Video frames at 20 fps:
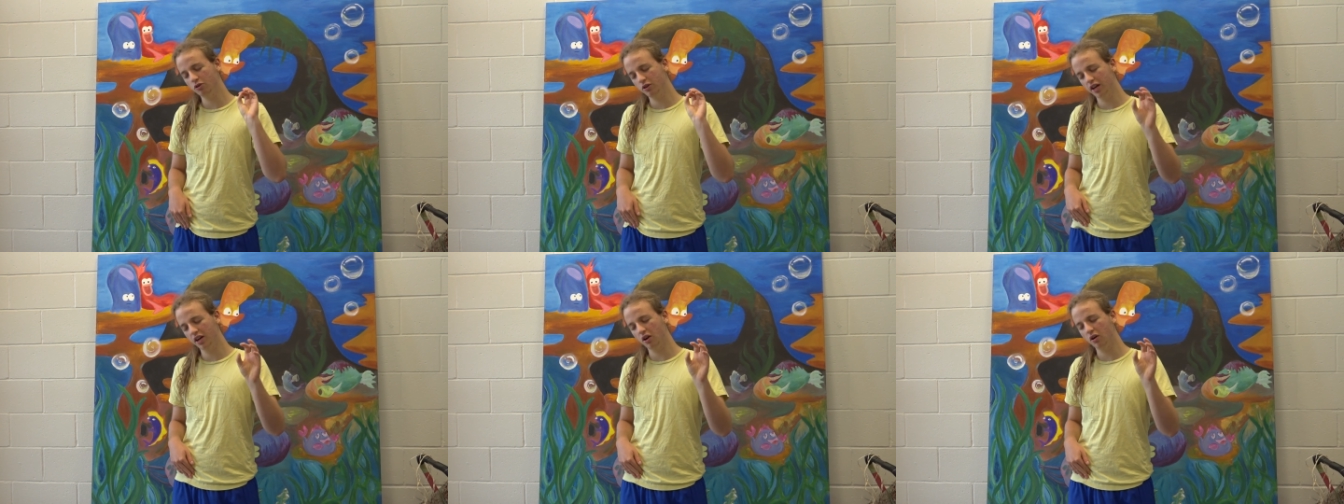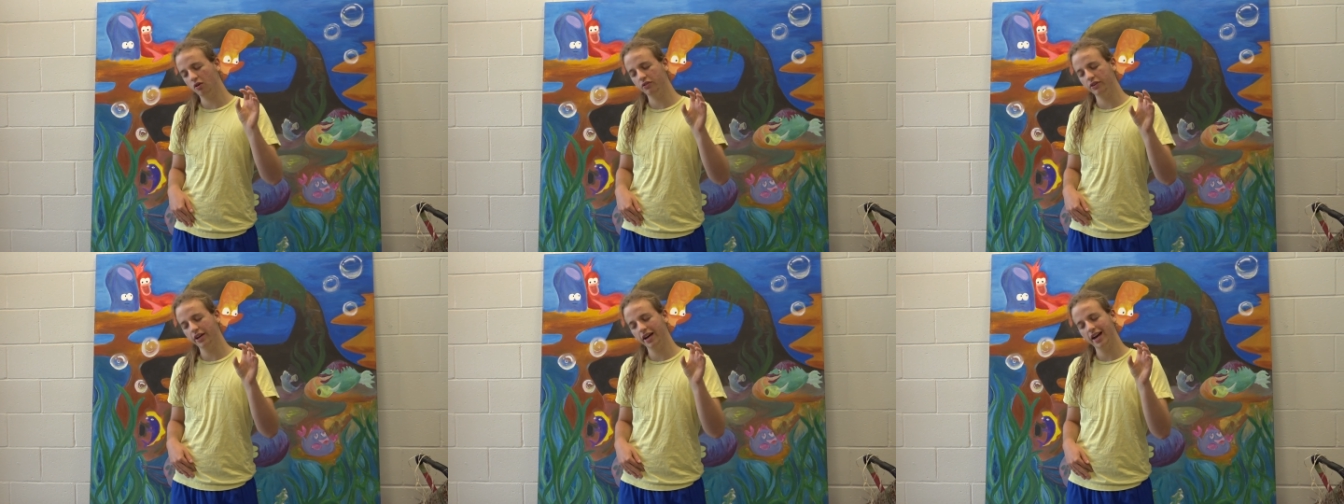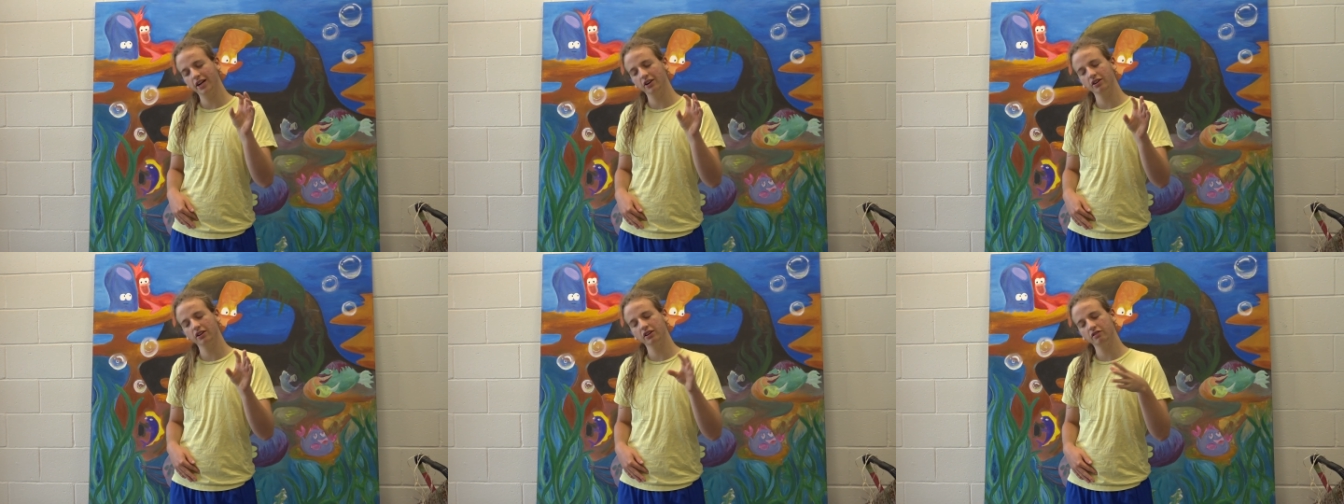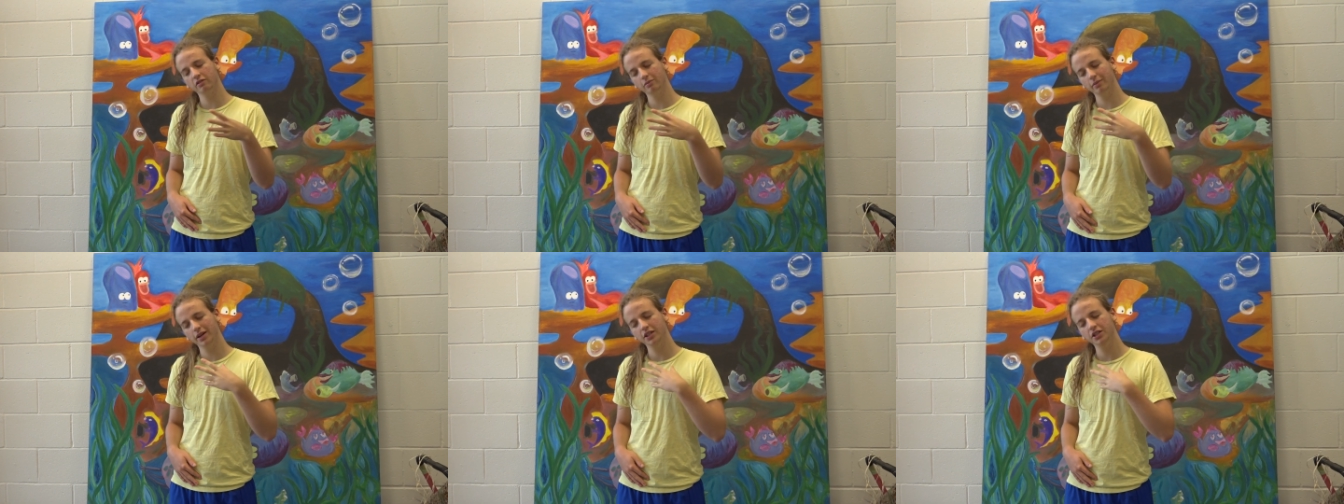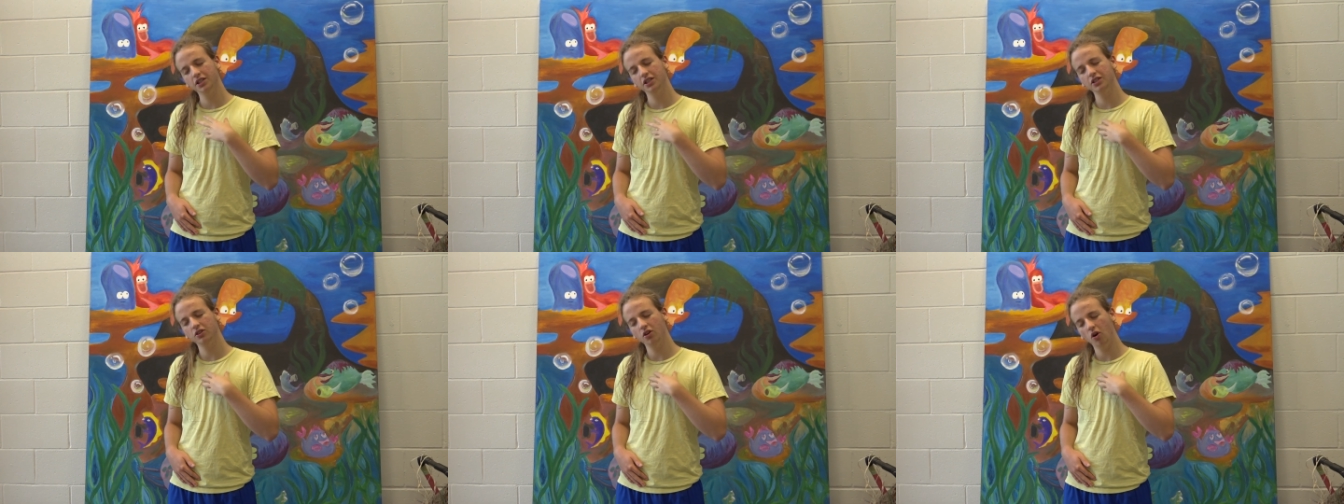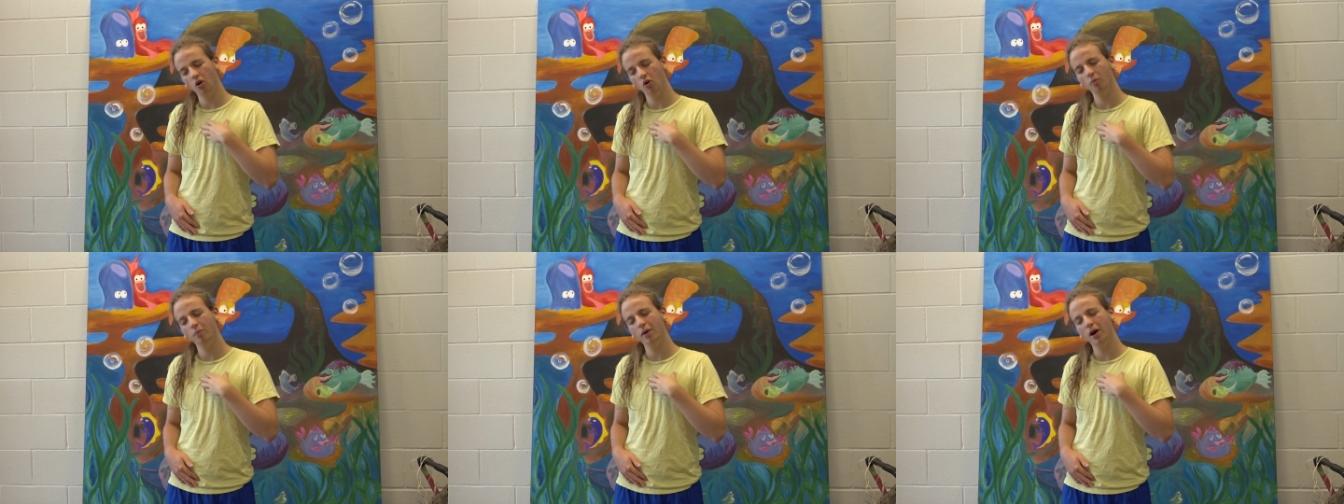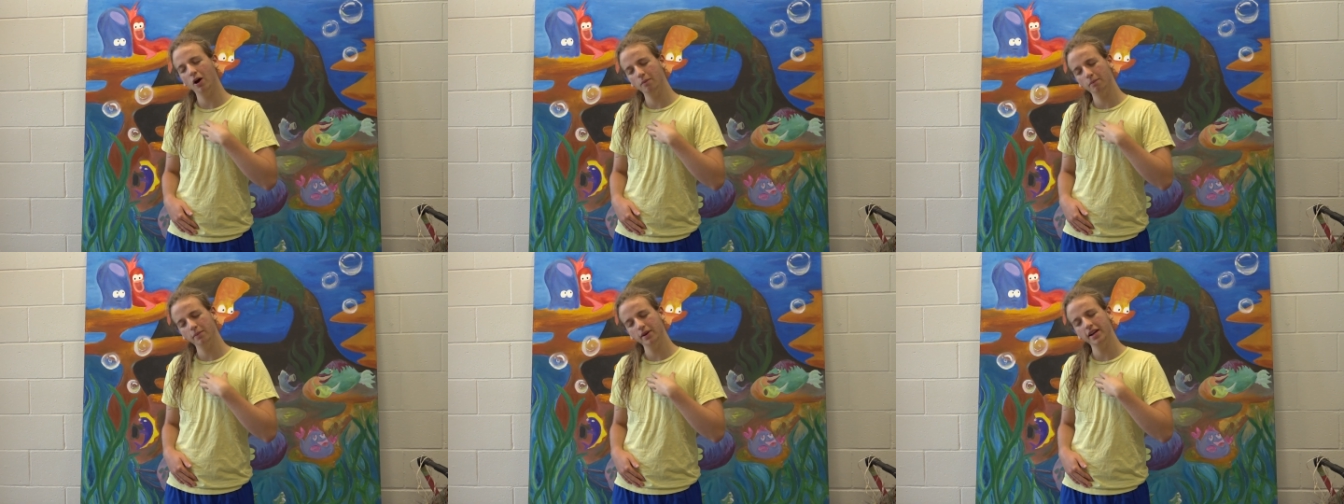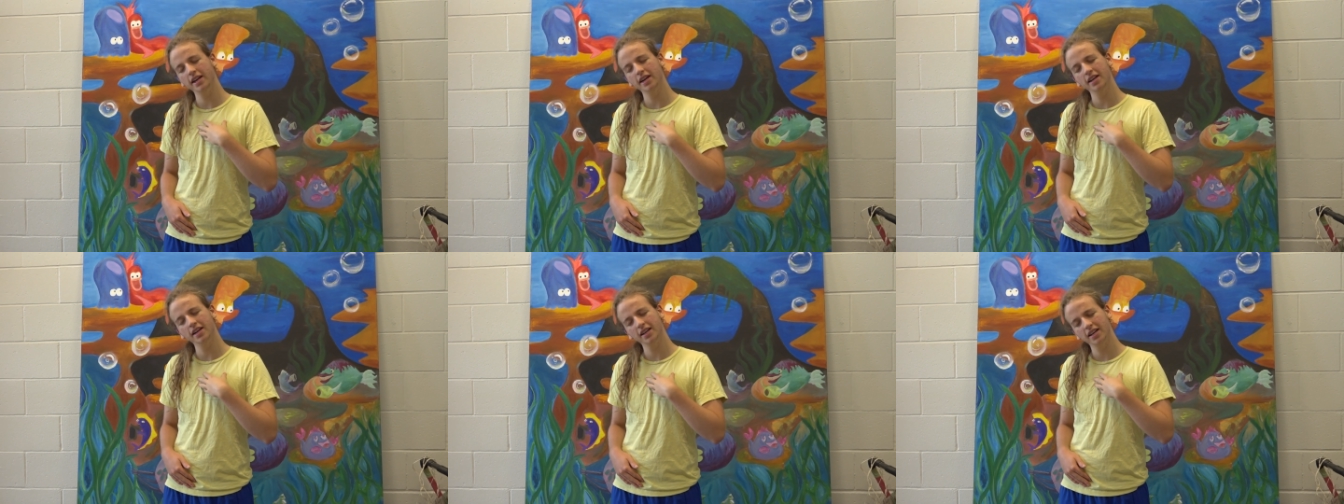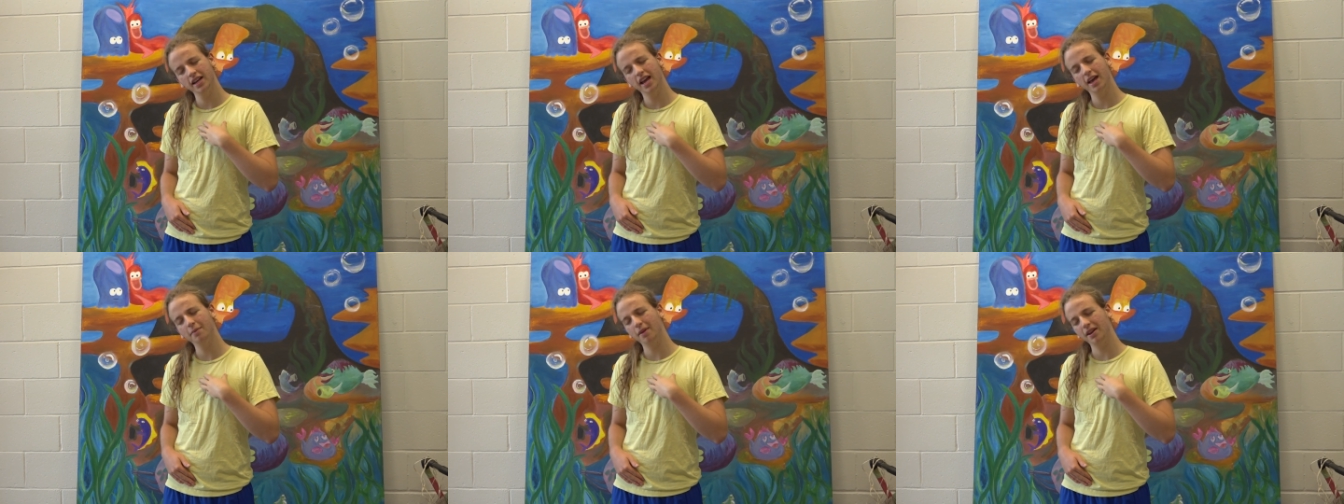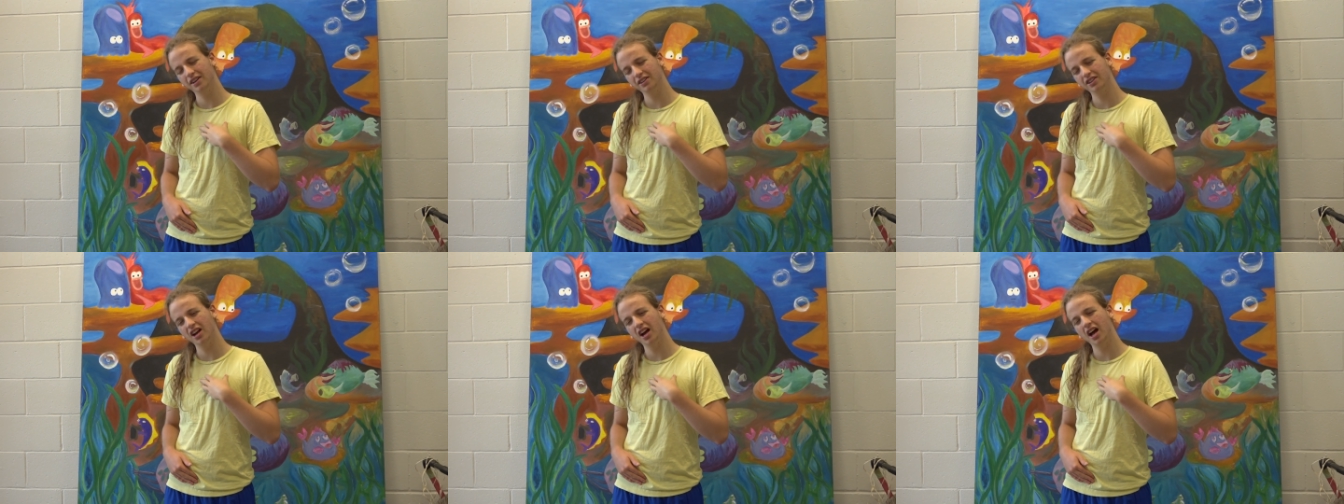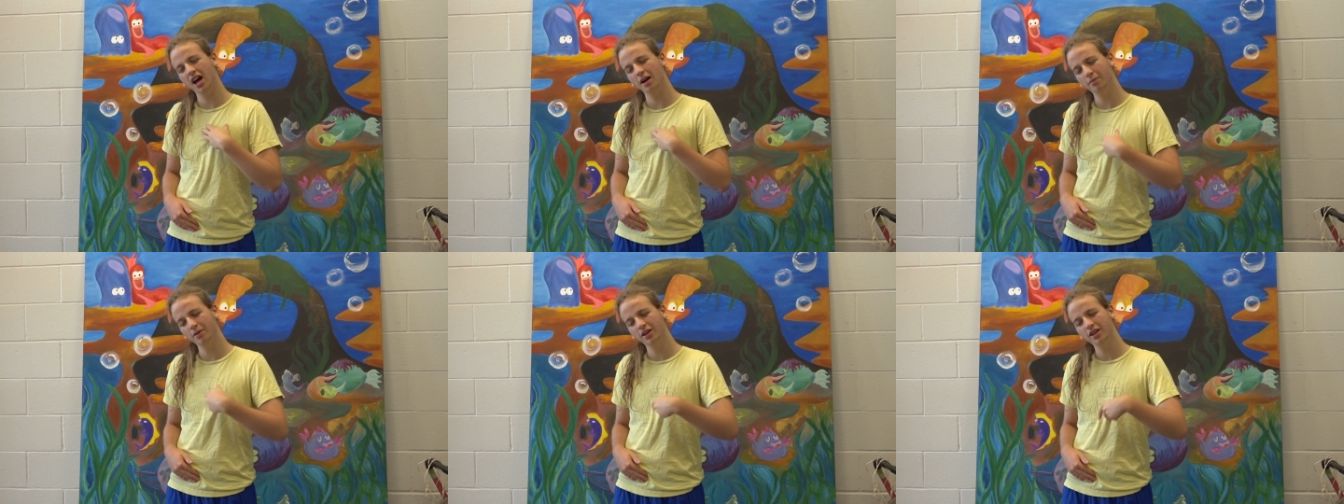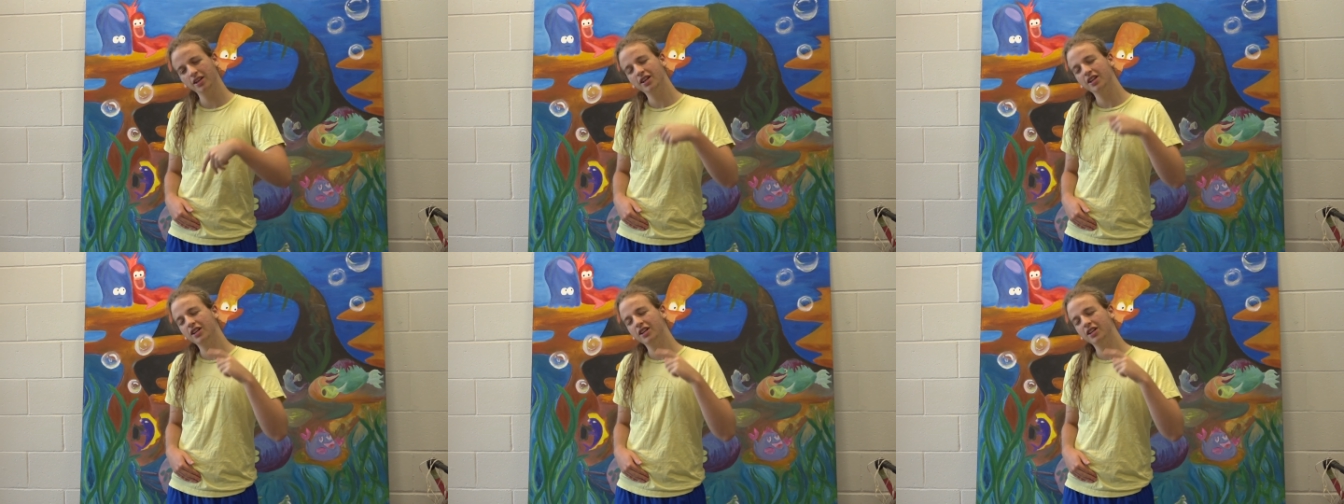get all the accurate information is all about me and my job,